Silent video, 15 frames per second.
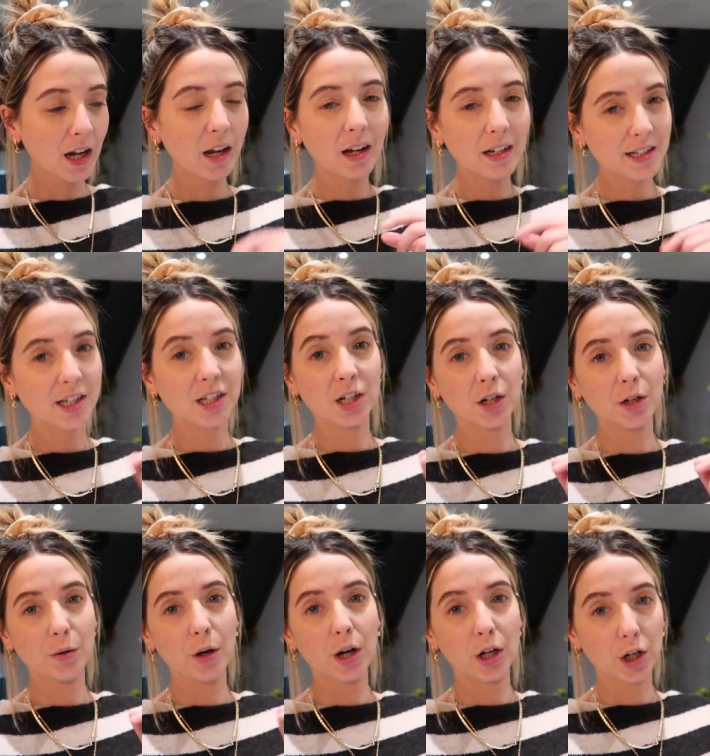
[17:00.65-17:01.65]
like to
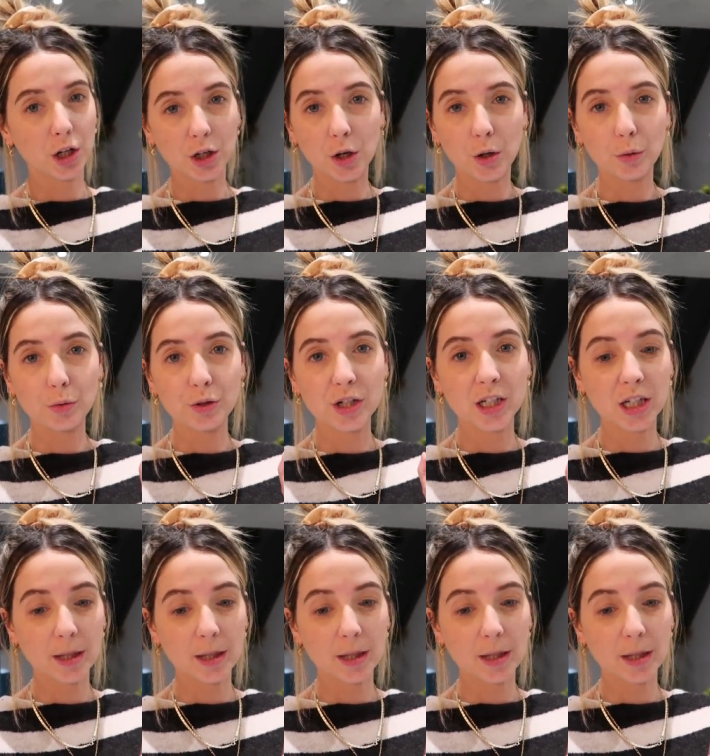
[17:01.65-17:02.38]
do a good old